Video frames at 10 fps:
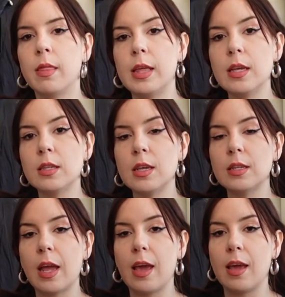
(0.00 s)
This
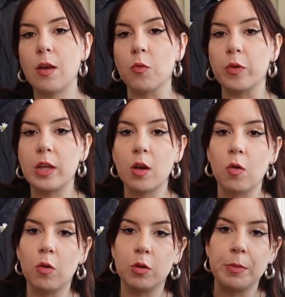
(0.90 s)
is a really
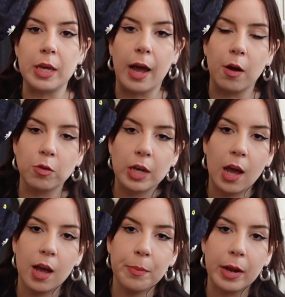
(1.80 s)
old Meow
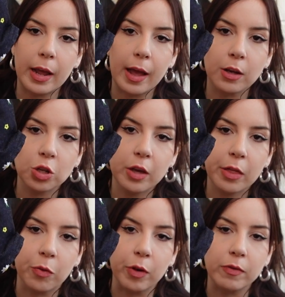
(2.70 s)
top, and I actually
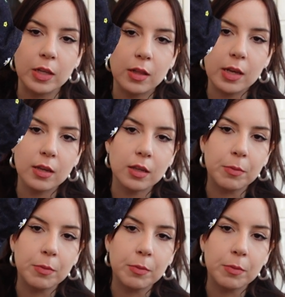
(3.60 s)
thrifted this.